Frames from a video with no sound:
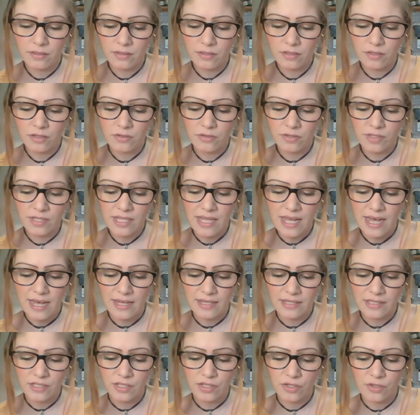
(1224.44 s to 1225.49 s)
use
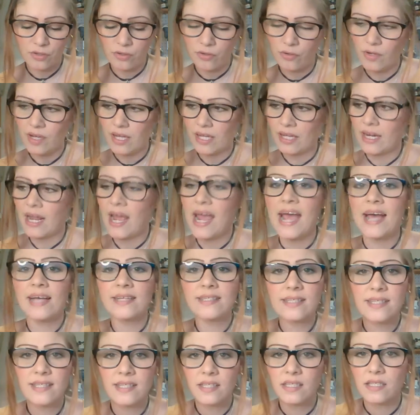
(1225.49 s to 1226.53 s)
that to
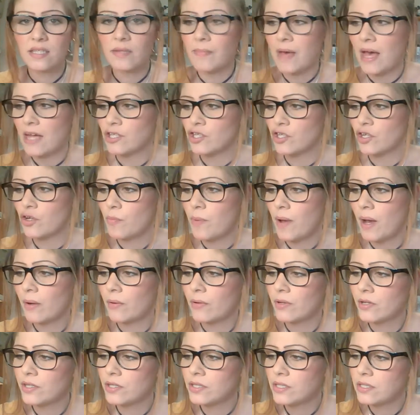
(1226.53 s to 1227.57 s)
enhance the magical
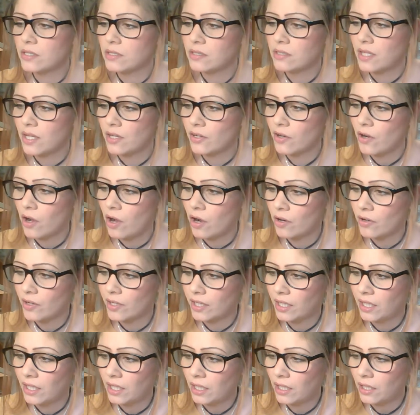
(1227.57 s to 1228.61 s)
powers that are
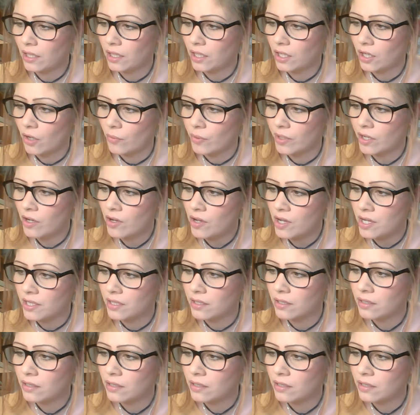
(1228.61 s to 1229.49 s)
already going on.